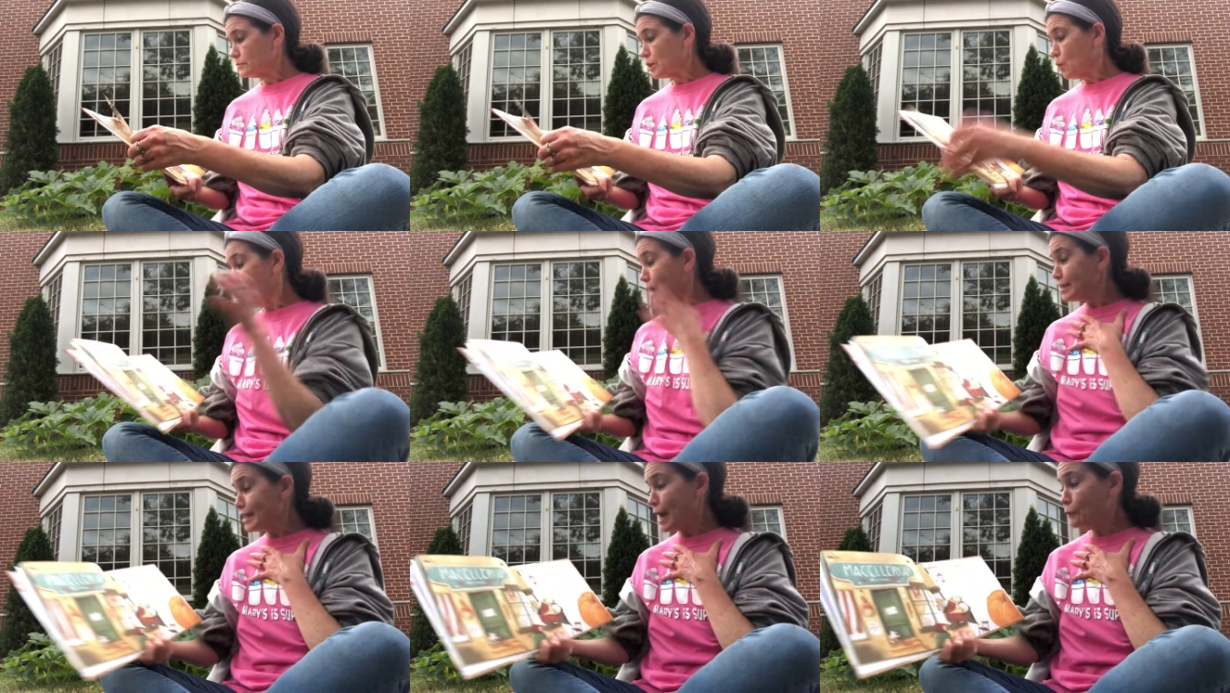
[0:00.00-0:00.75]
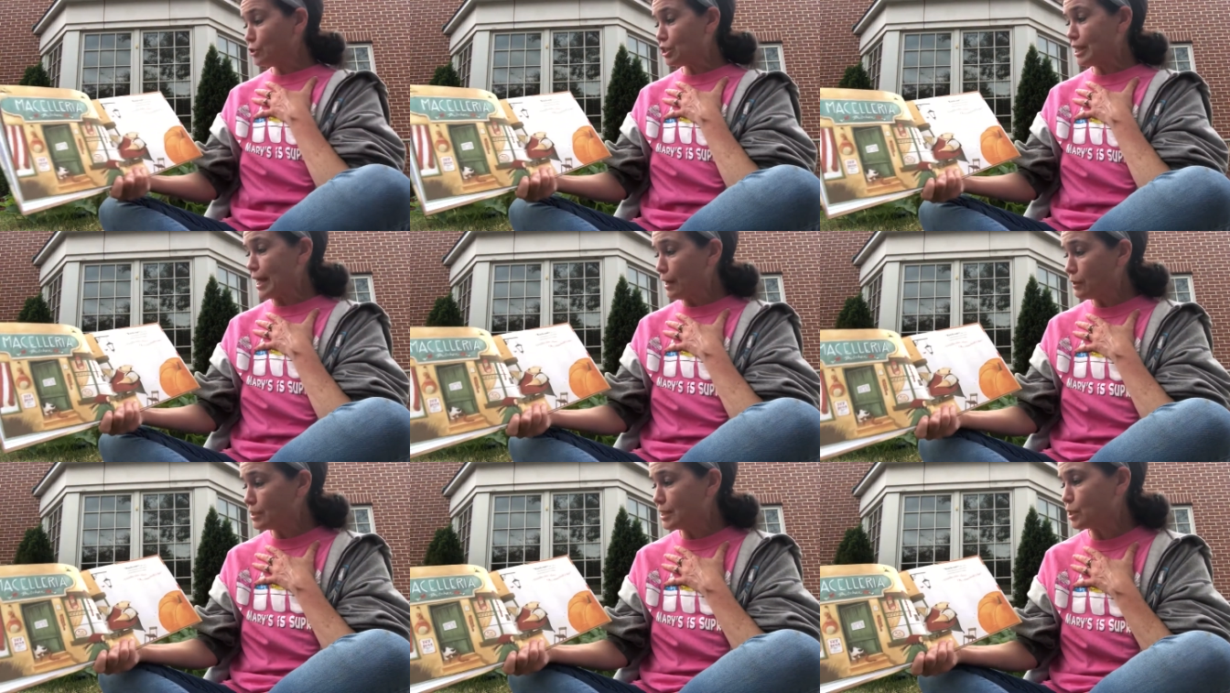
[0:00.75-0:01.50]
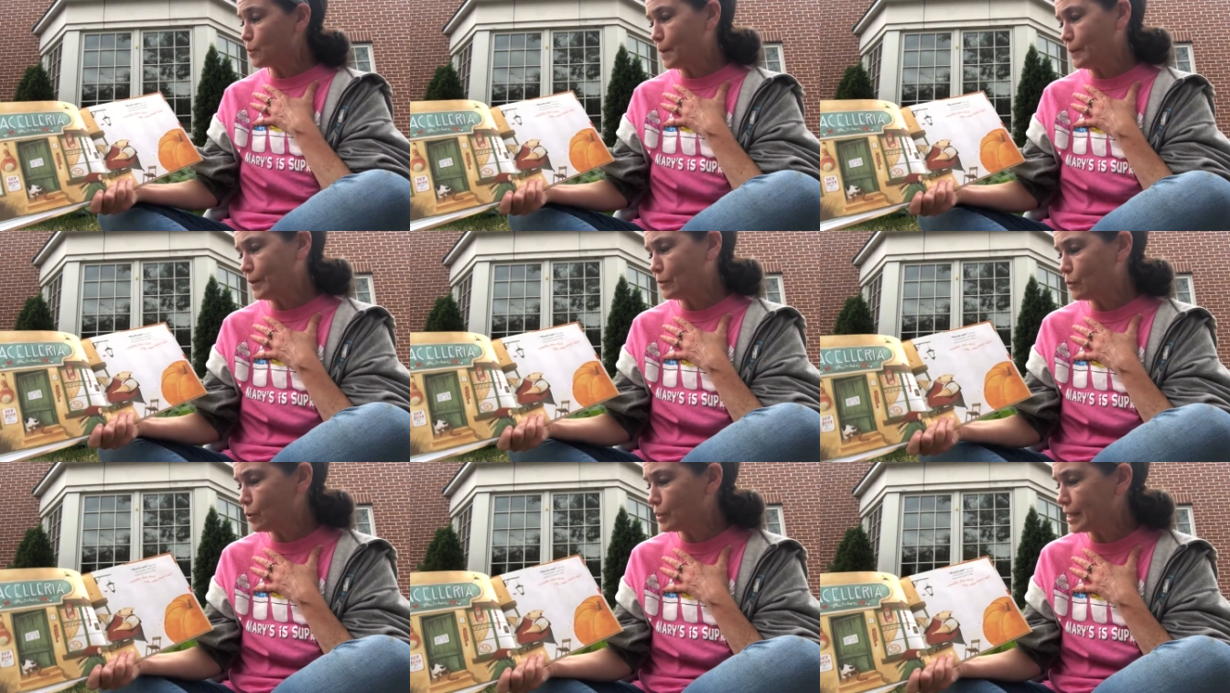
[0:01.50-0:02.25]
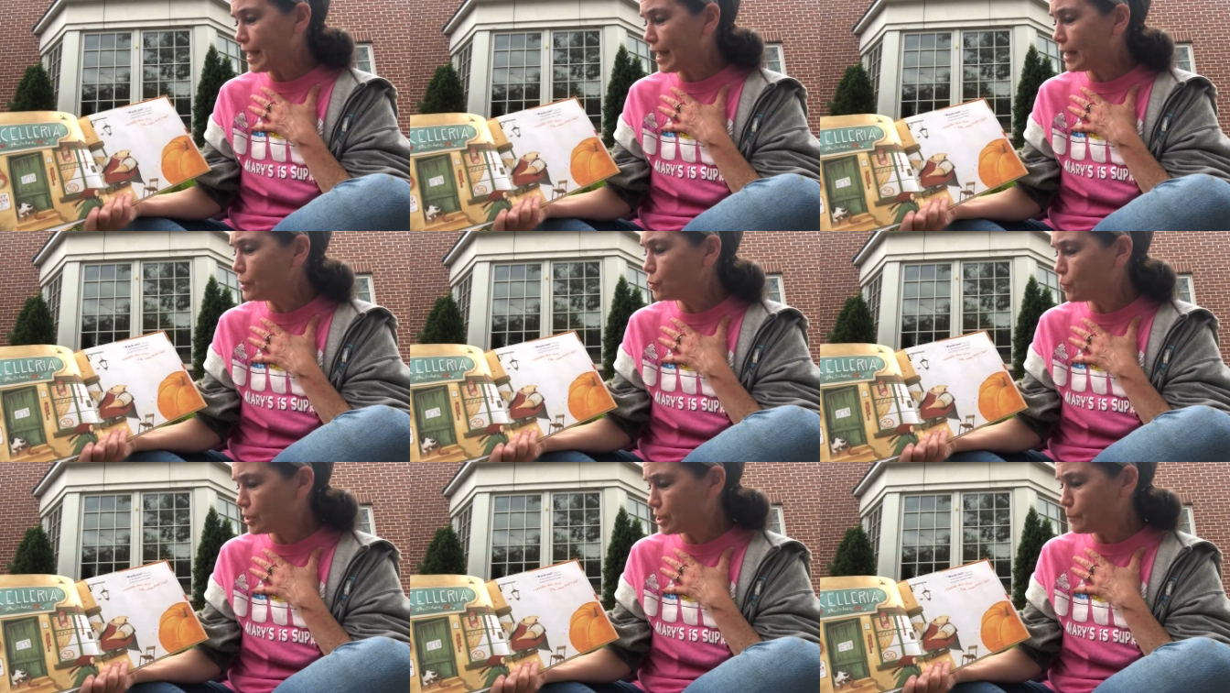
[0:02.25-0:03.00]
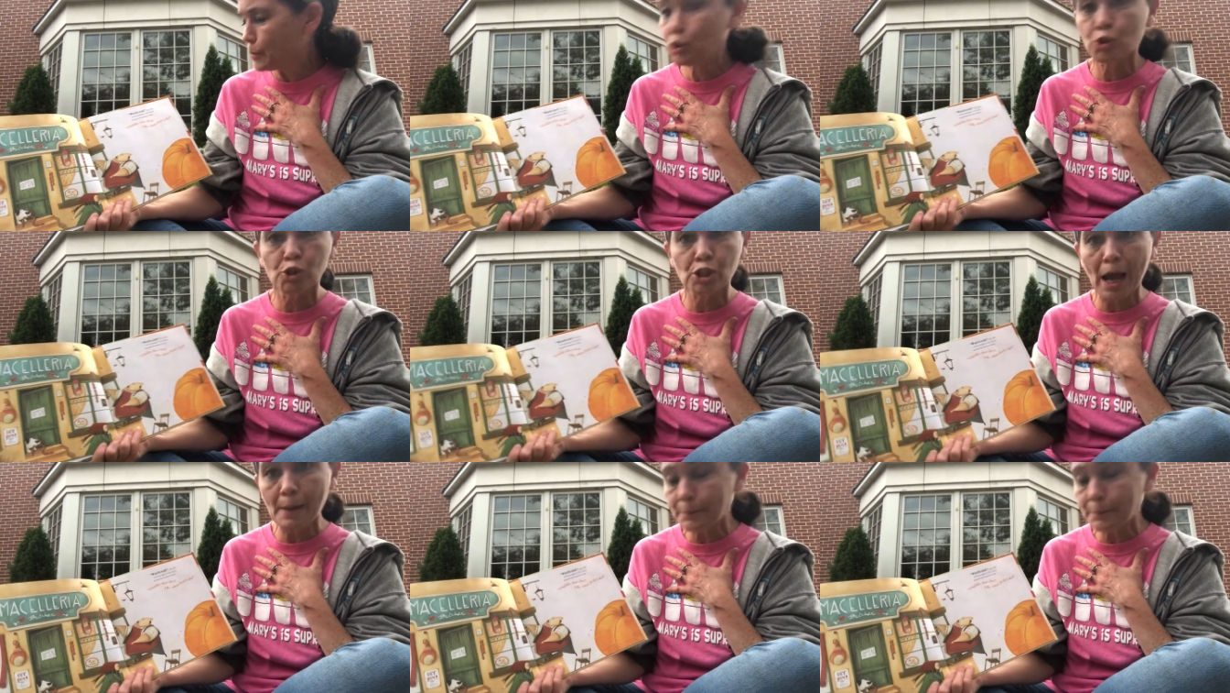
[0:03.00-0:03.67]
Watch out, she yells as her pumpkin rolls ahead towards the butcher shop.